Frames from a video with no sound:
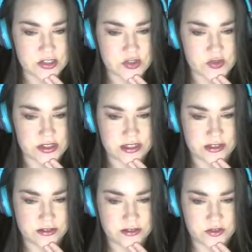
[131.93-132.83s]
It's
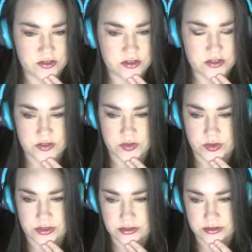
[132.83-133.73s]
recycled into the
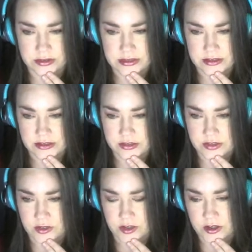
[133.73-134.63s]
soil, it's
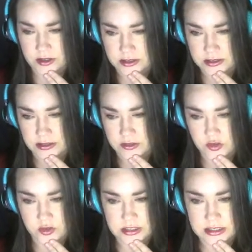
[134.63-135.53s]
discarded and
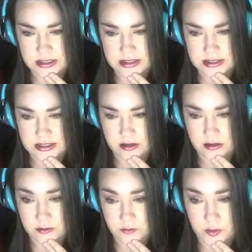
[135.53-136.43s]
treated as a
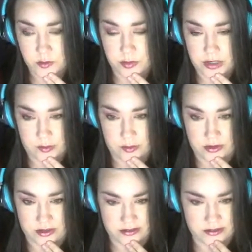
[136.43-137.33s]
harmful
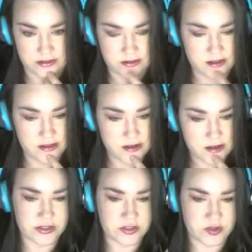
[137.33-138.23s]
byproduct.
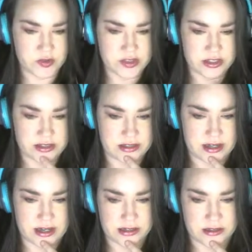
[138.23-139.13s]
It's used as an
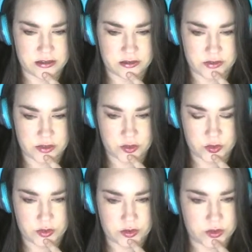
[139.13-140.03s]
additive in
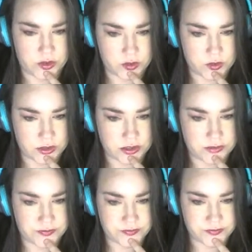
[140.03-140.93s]
Coca-Cola.
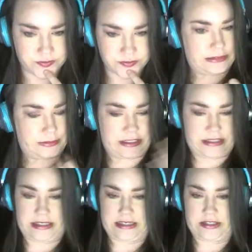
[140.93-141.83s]
I'm gonna
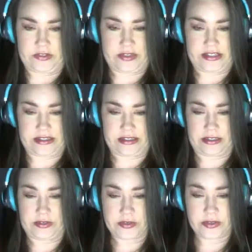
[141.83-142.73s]
say it's
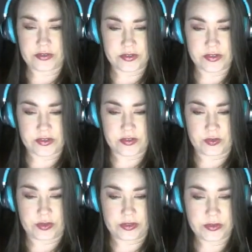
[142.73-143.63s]
recycled into the
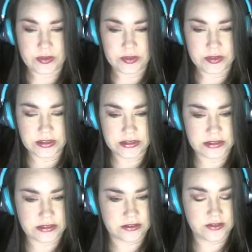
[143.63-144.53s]
soil?
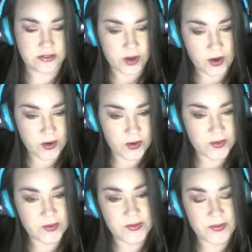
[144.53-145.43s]

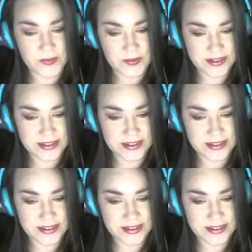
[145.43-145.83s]
No!